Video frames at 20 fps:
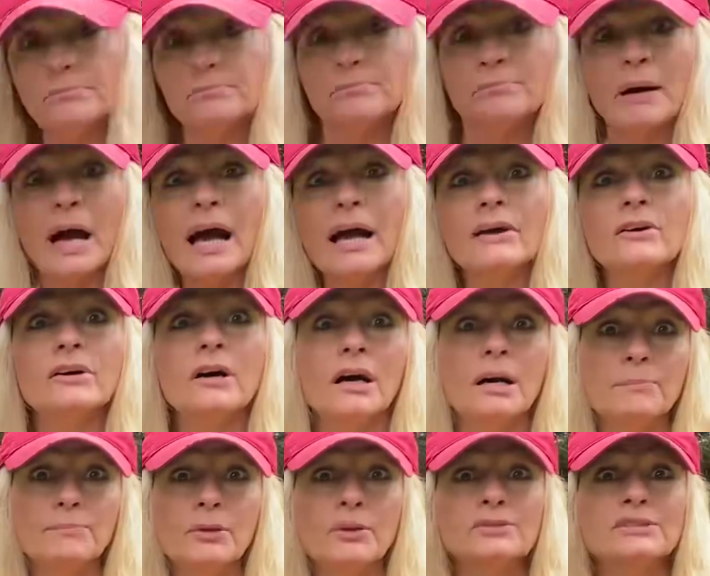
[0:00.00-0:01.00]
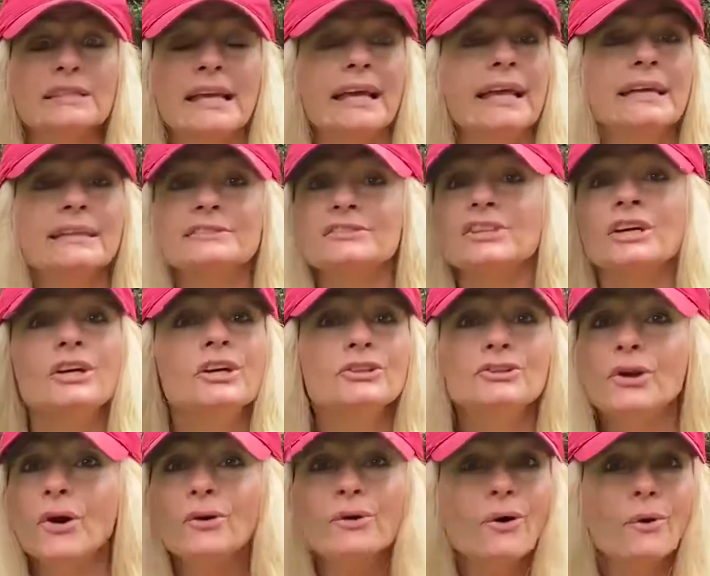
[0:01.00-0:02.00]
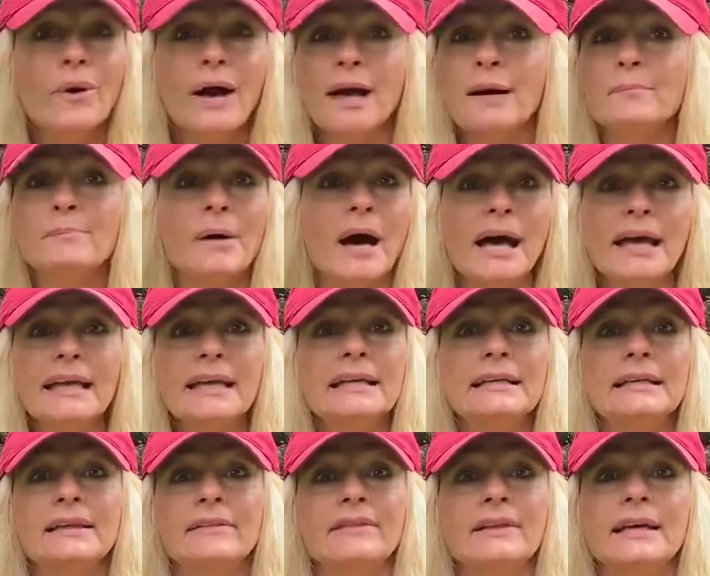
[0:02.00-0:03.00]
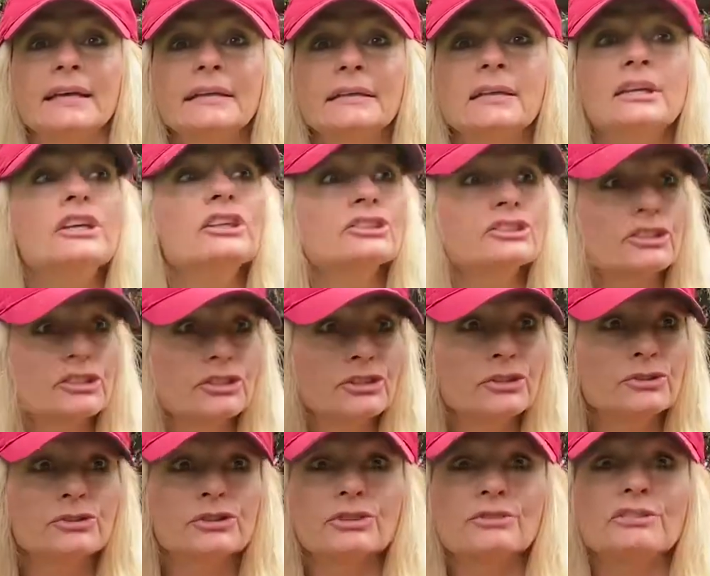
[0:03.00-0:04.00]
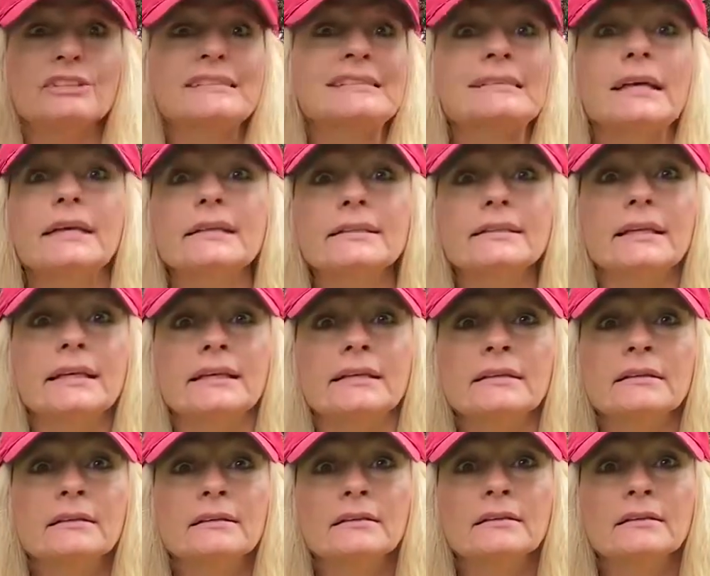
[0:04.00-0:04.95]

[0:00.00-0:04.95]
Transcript: pile up those cans. Don't go out and buy anything, just use your recycling.